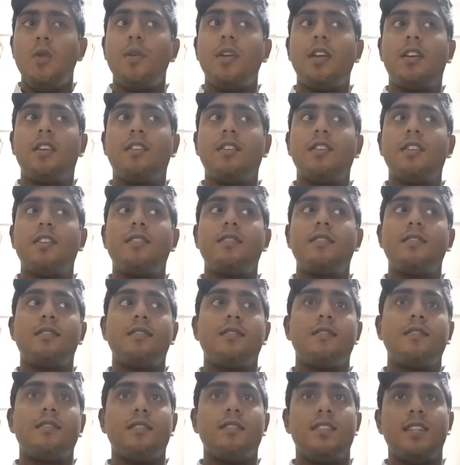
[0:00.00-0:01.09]
we could
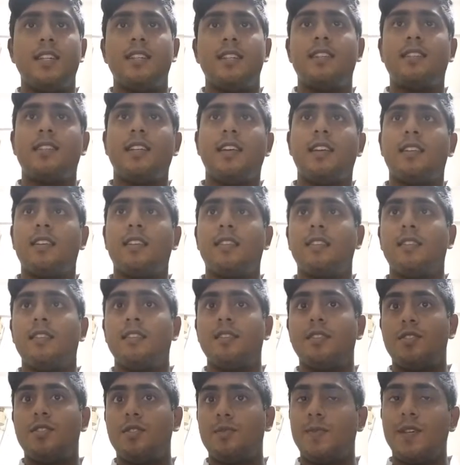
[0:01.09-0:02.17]
knit it like
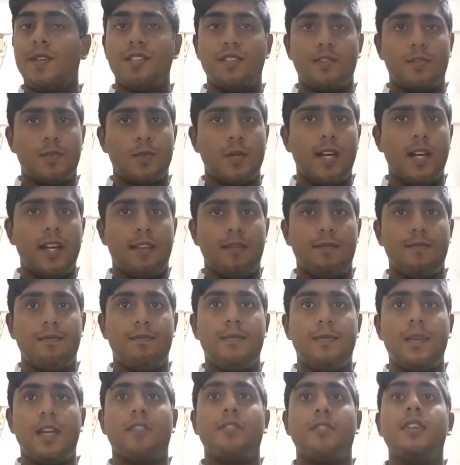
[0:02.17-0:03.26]
a piece of twine,
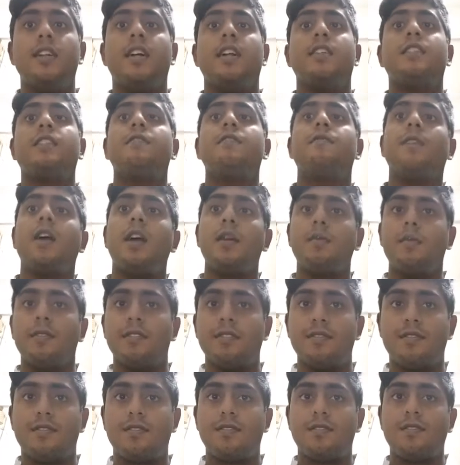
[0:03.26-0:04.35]
make redundant
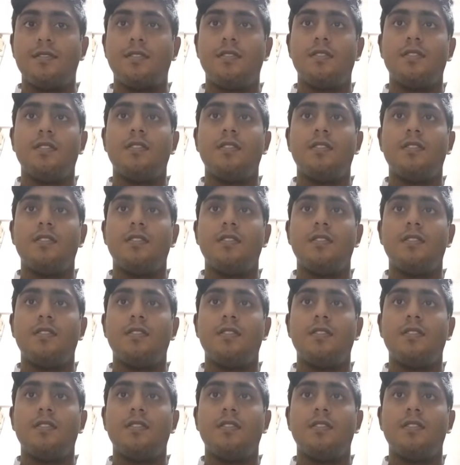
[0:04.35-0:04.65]
fibers